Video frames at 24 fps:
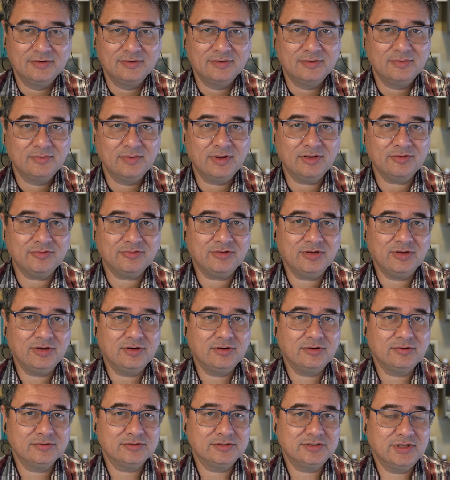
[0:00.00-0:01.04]
Well,
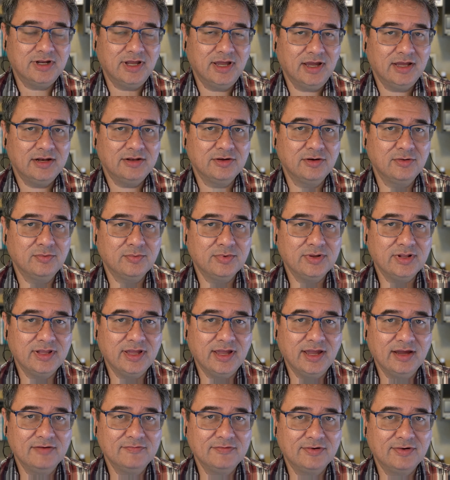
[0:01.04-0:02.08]
so today I don't really
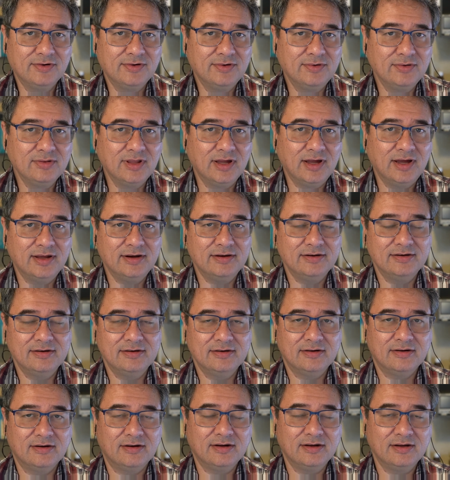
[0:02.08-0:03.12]
have a whole lot
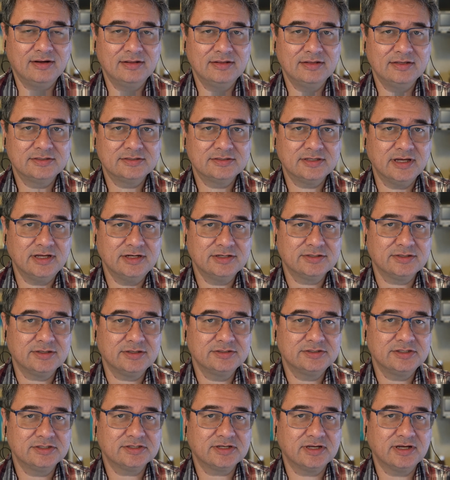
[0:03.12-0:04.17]
on the schedule.
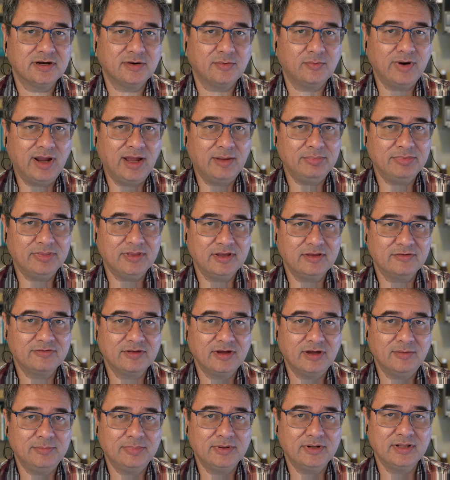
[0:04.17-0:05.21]
Just kind of wrap things
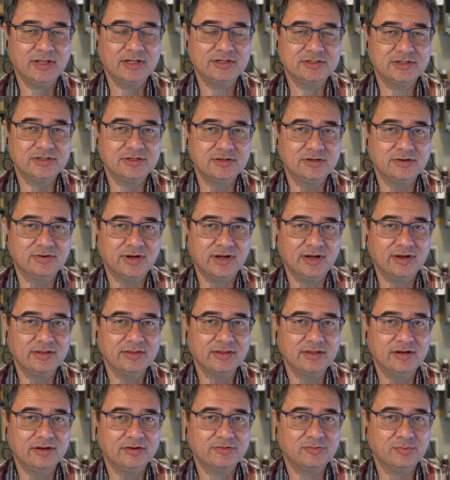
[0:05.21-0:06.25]
up and let you know how
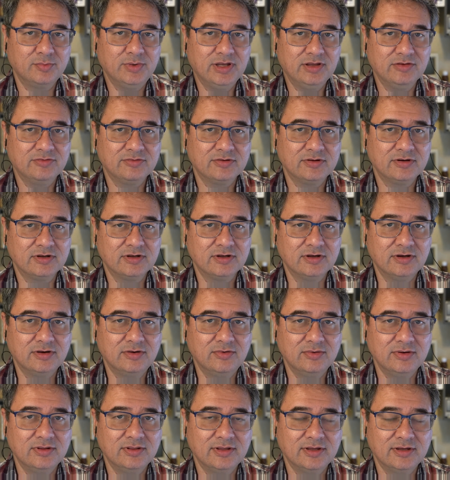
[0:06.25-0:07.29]
the next week is going to
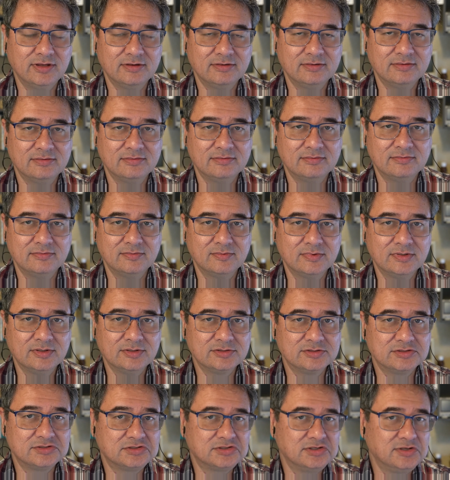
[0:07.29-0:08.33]
go, and then we'll
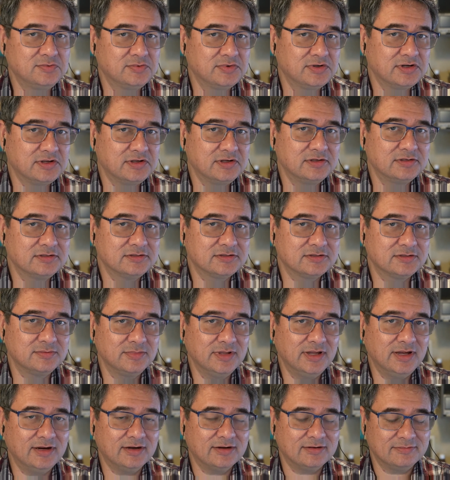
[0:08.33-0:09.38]
see where it goes from
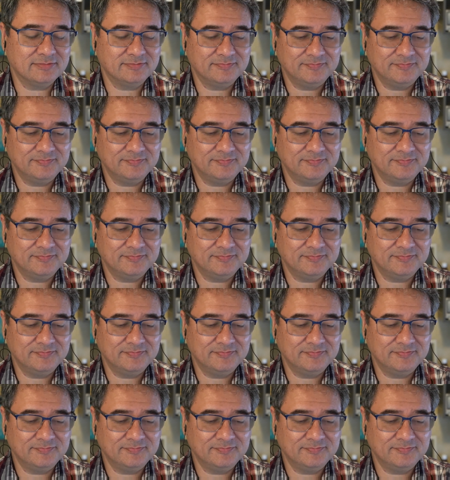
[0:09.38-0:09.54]
there.